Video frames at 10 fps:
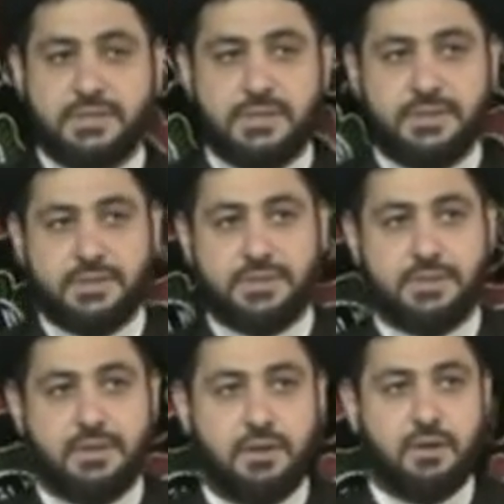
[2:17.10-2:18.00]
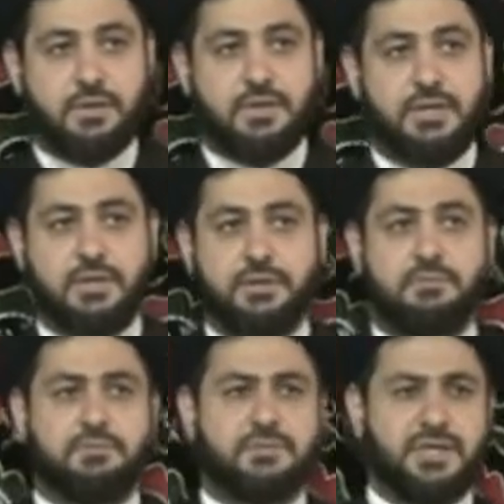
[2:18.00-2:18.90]
emphasis on
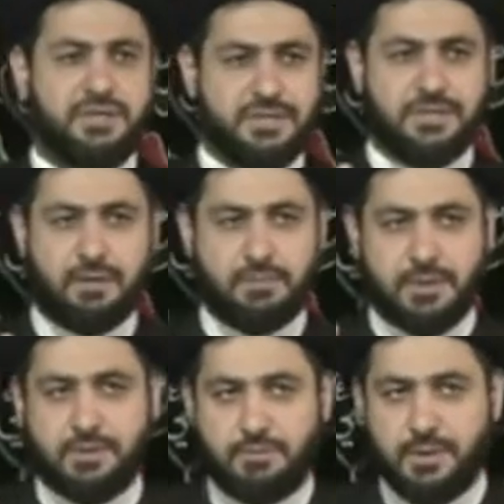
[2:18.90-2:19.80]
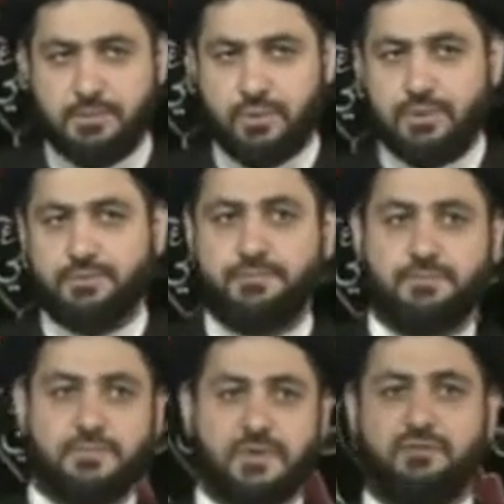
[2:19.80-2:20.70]
the just a little bit more
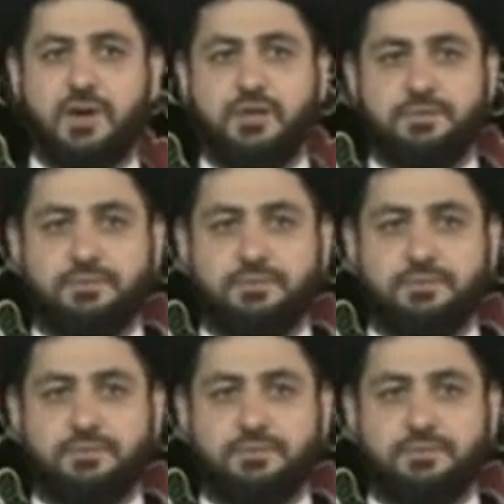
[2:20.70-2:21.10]
about